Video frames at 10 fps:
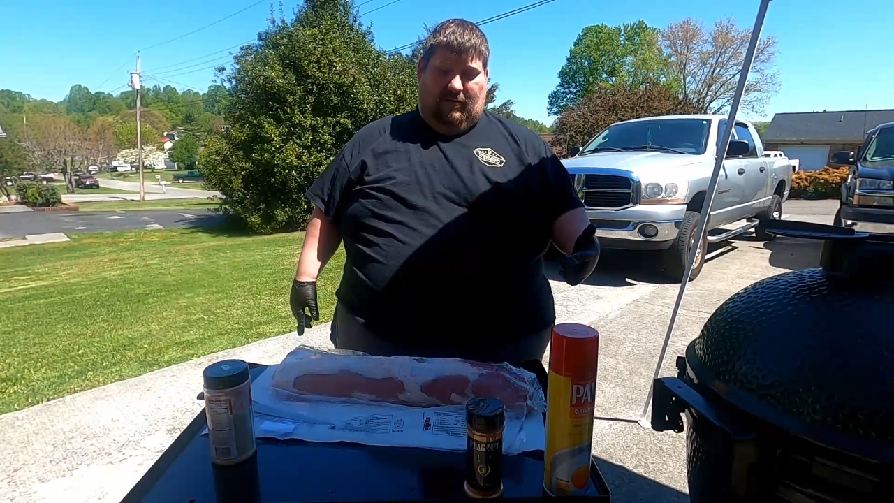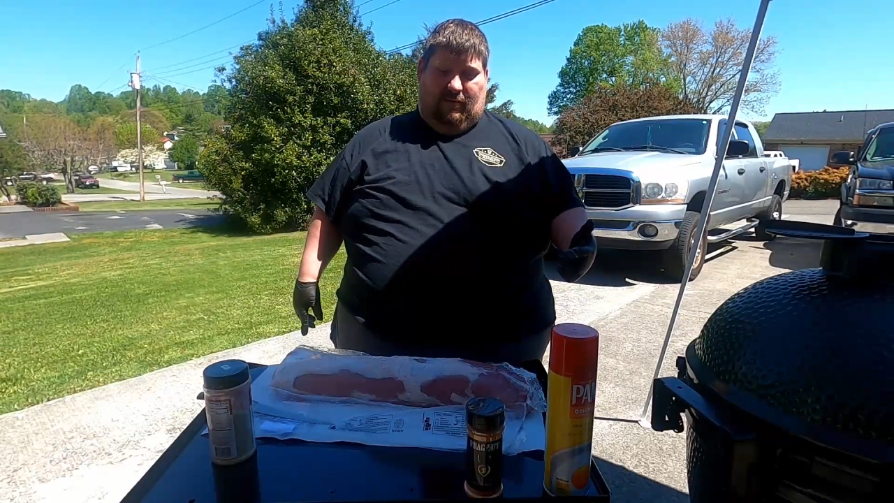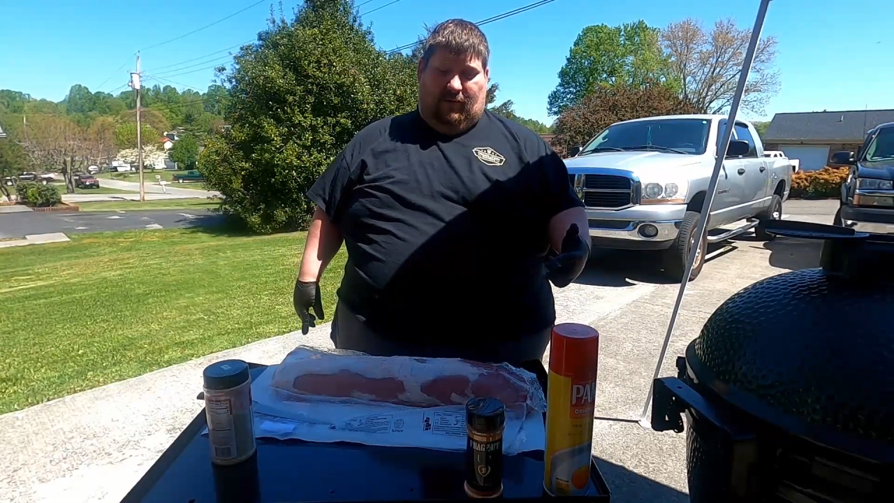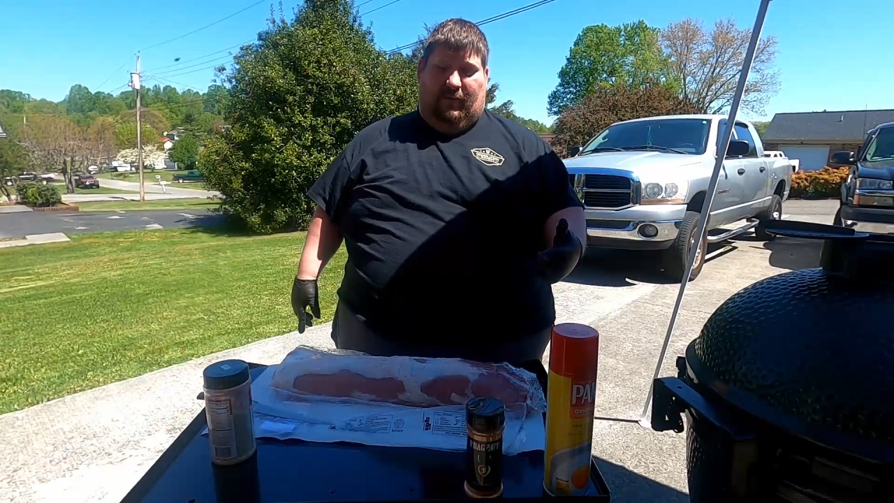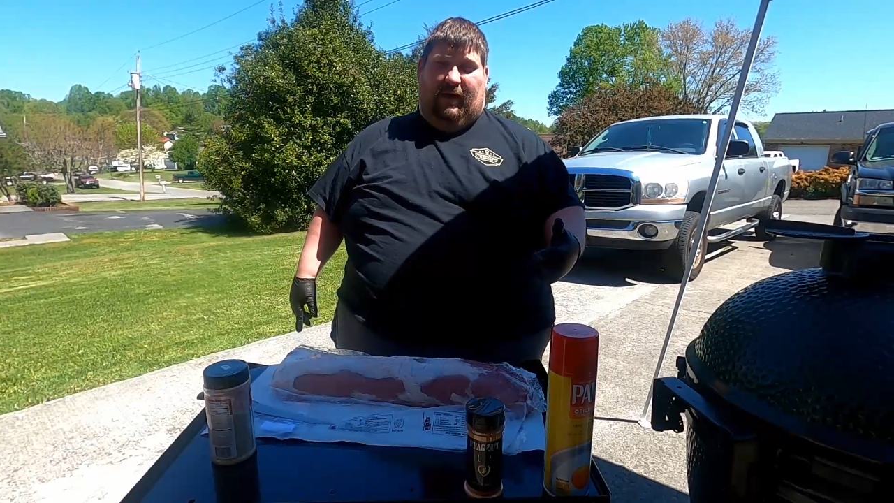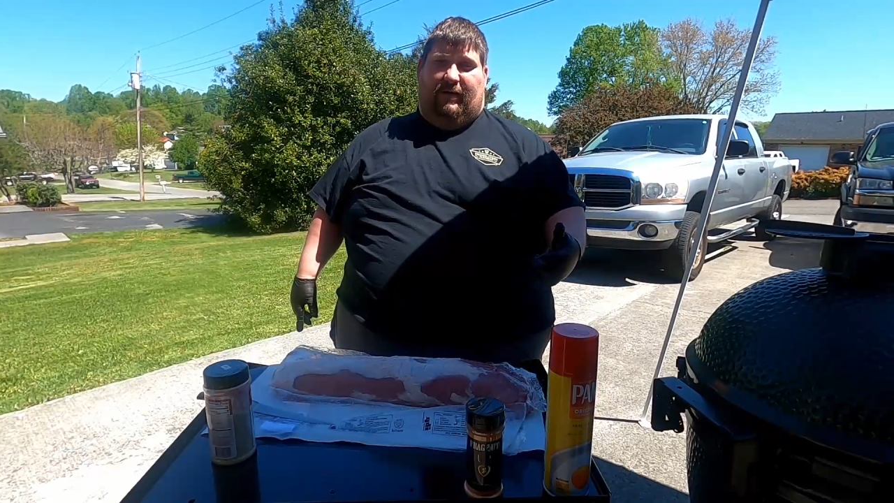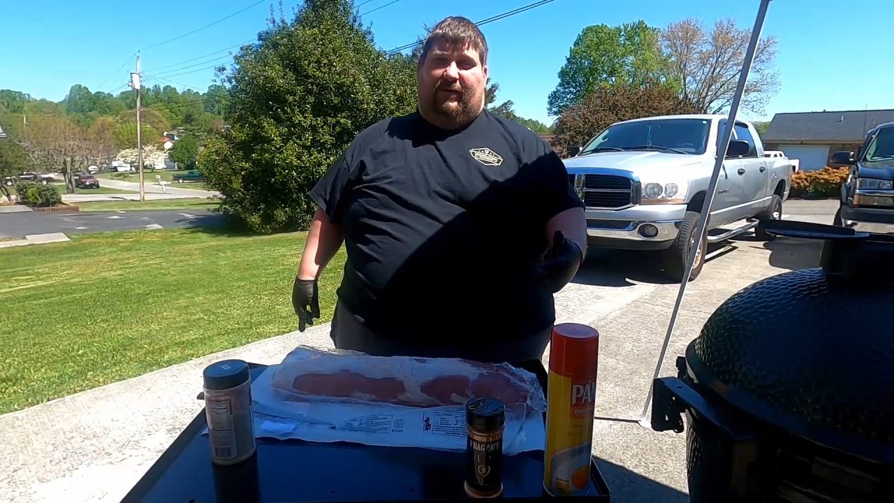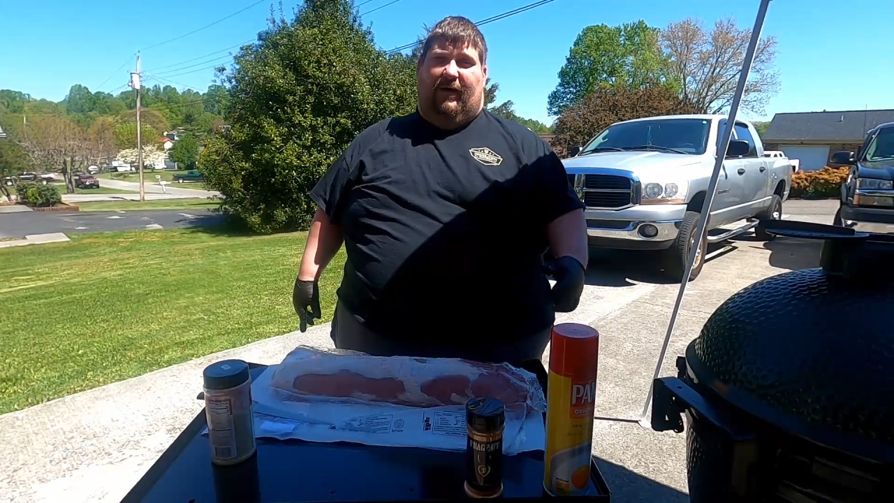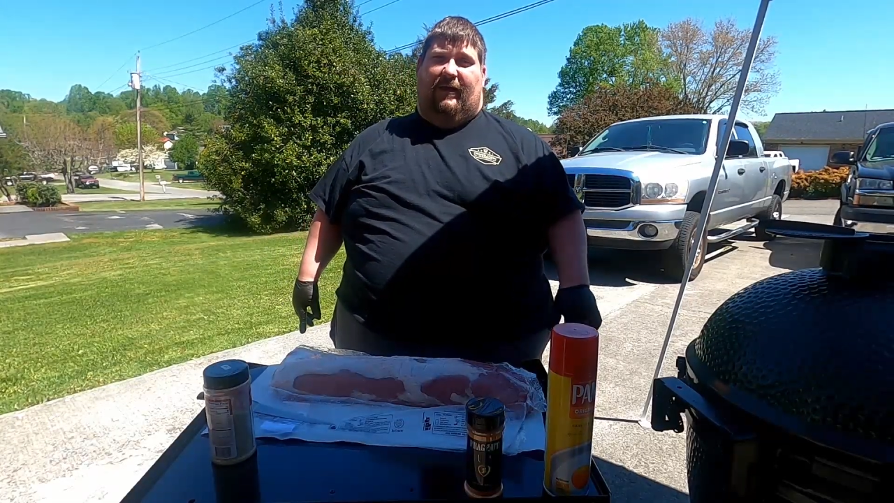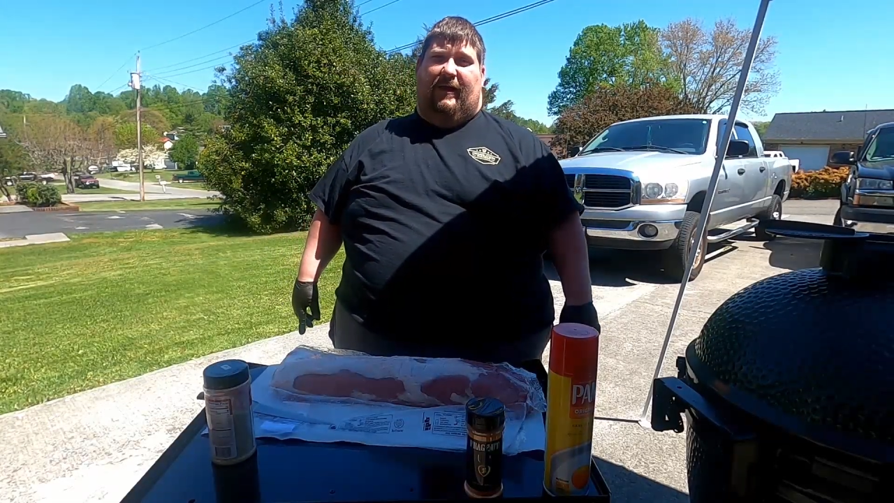we're going to be
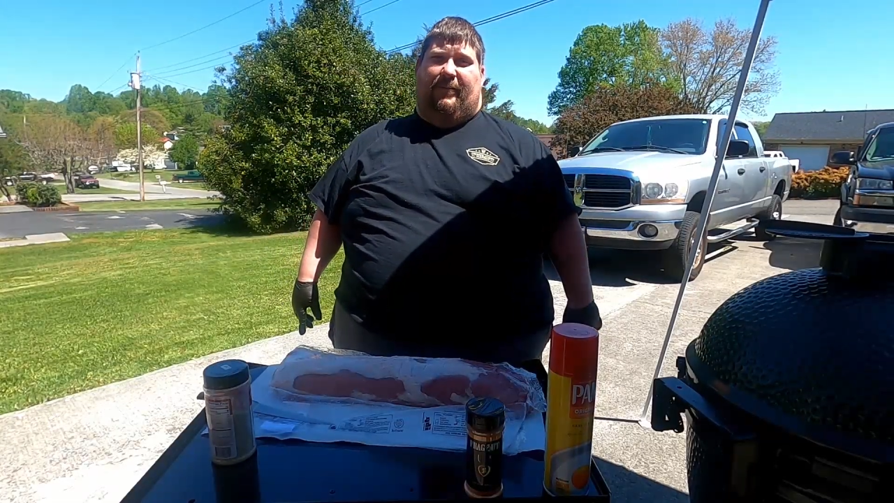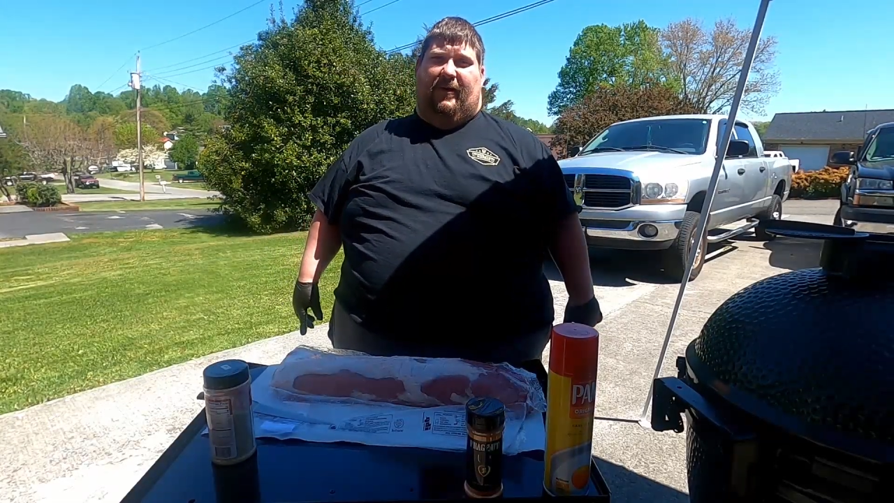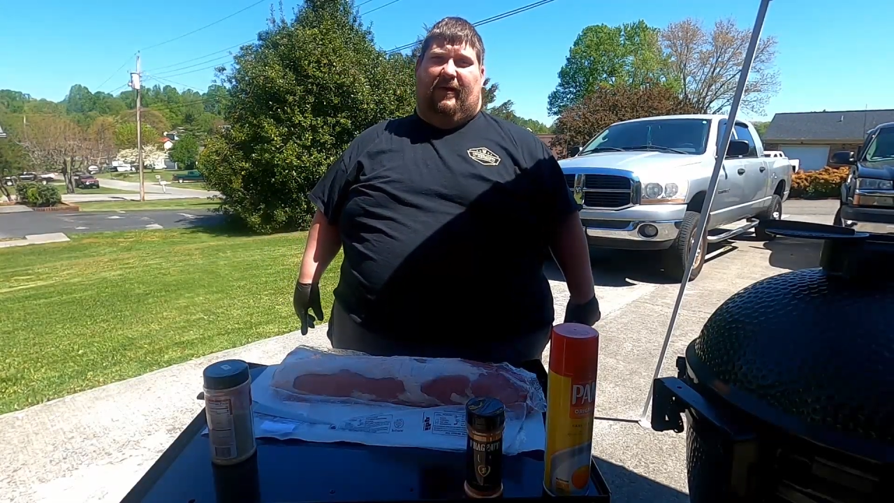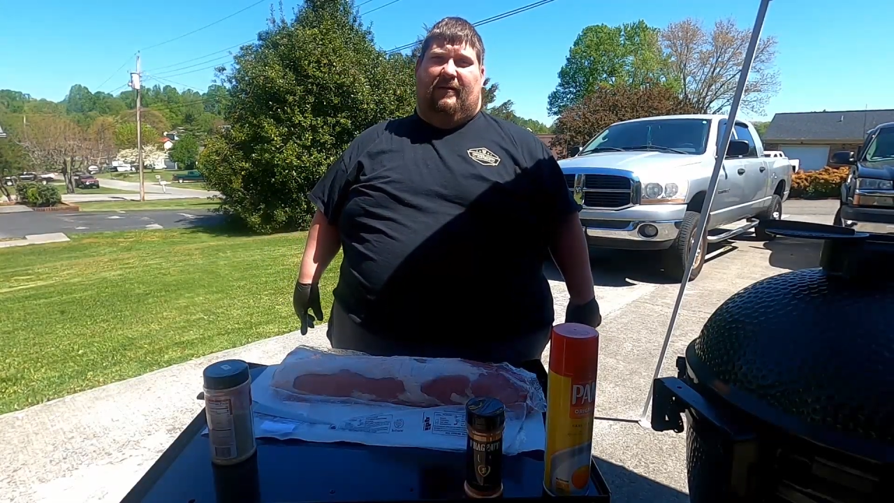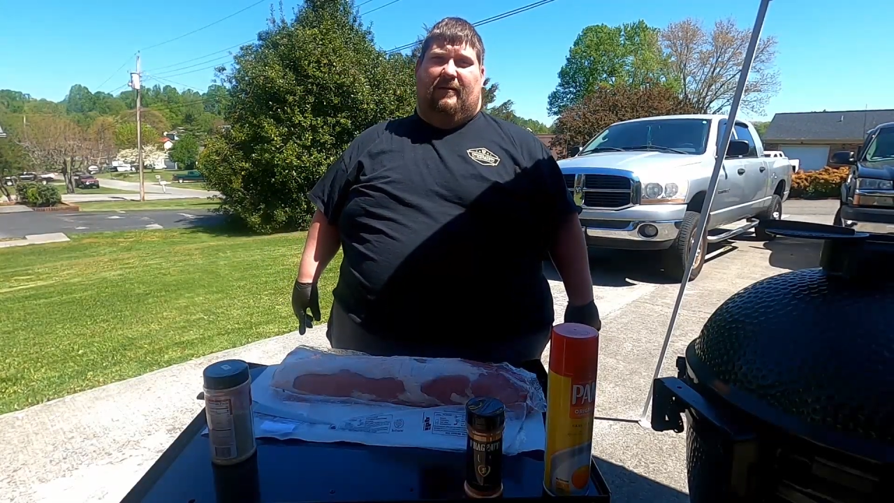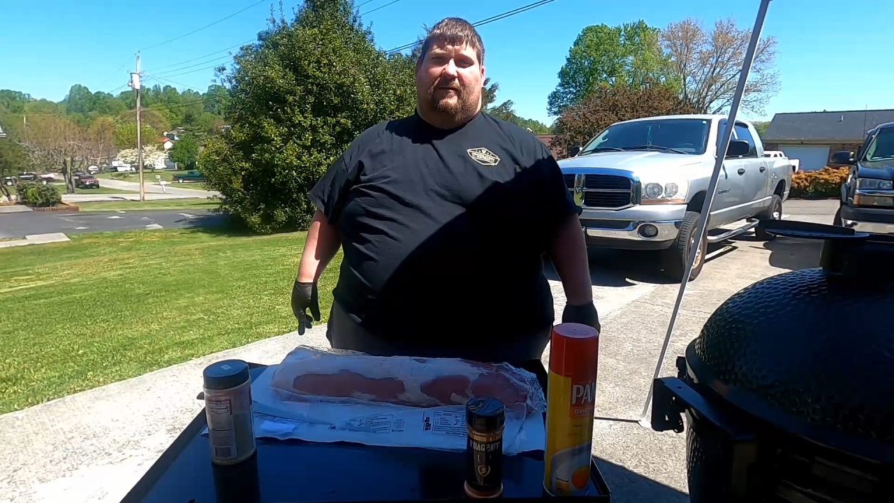grilling up a